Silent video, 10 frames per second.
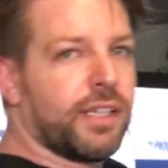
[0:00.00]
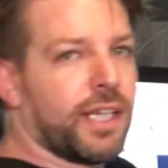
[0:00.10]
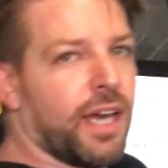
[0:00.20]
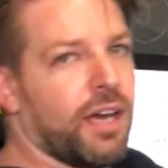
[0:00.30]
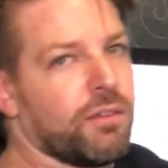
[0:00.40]
that
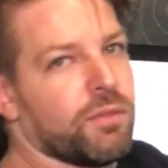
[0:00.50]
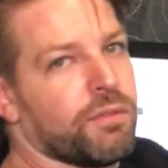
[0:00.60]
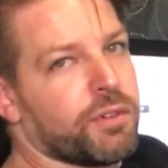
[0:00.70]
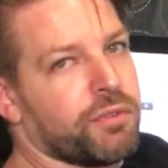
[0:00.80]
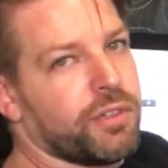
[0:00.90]
I got
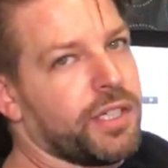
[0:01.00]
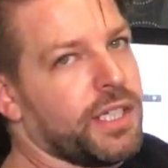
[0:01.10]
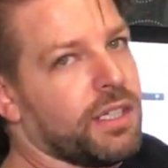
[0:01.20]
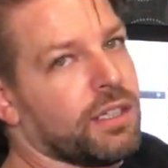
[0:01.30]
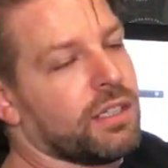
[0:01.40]
for
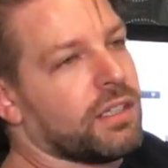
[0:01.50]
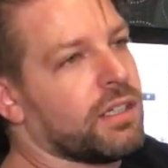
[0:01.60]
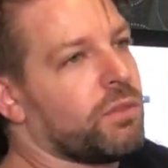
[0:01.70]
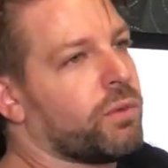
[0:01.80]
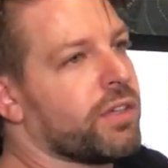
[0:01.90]
free
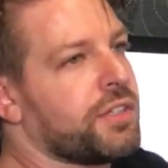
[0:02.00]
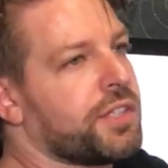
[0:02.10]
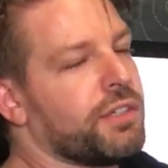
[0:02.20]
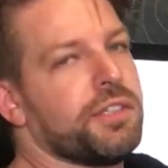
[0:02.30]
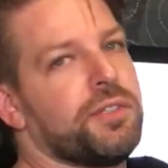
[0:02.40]
was
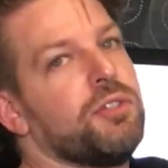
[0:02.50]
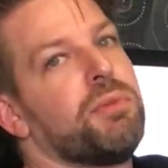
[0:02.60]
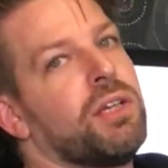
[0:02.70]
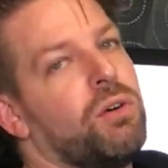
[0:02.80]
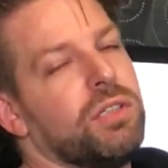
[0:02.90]

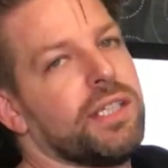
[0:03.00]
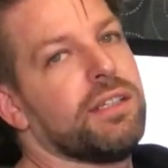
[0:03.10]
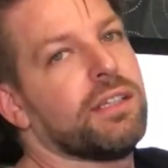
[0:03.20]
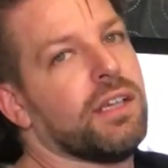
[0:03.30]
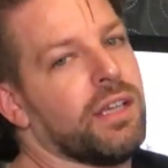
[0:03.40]
32-bit
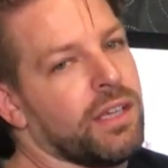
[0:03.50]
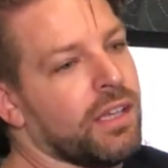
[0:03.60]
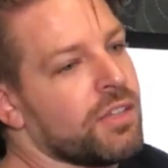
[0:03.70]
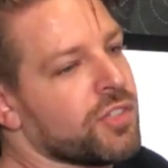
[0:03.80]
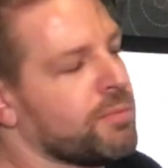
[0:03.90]
only,
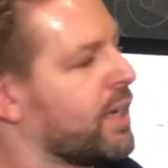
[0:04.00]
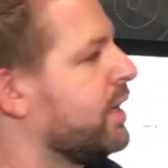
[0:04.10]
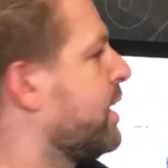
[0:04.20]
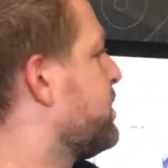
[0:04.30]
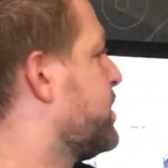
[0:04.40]
so I'm not
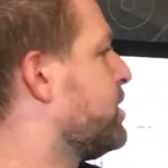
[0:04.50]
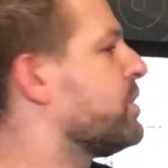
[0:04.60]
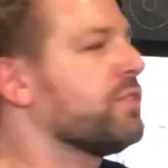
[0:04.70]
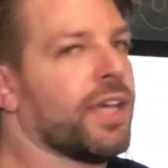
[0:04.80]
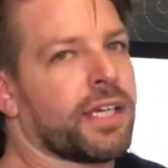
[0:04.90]
going to consider
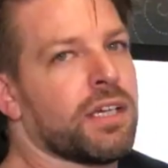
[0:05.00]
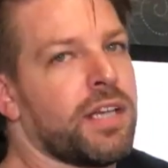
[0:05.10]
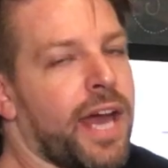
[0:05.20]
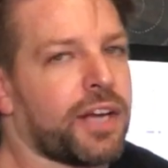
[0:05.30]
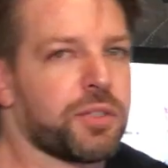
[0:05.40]
this like
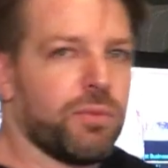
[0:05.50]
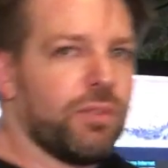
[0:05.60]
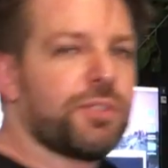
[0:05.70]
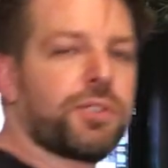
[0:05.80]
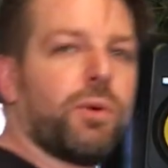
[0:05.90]
an
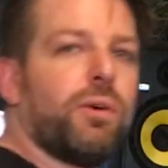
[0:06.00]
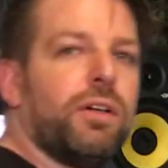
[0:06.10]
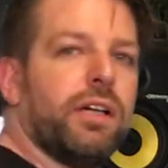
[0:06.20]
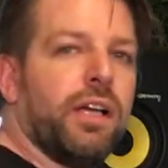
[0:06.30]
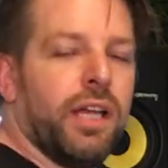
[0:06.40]
actual
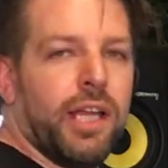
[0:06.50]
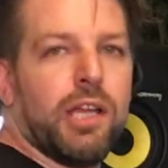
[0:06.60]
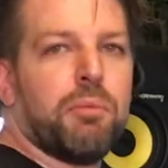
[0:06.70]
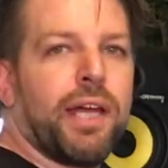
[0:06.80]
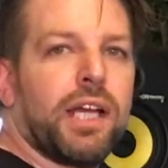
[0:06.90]
score,
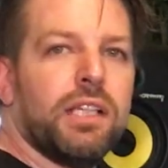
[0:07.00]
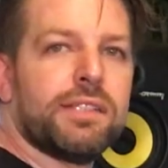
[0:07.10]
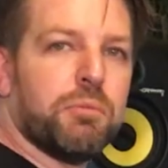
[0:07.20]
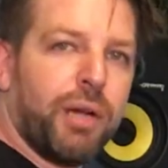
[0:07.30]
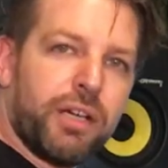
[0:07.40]
but I can at
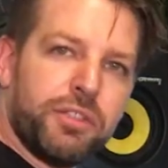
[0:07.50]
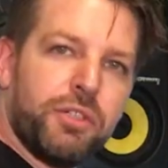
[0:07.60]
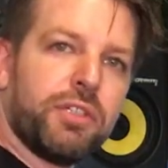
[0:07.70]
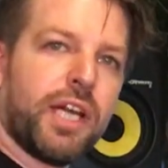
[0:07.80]
least compare the two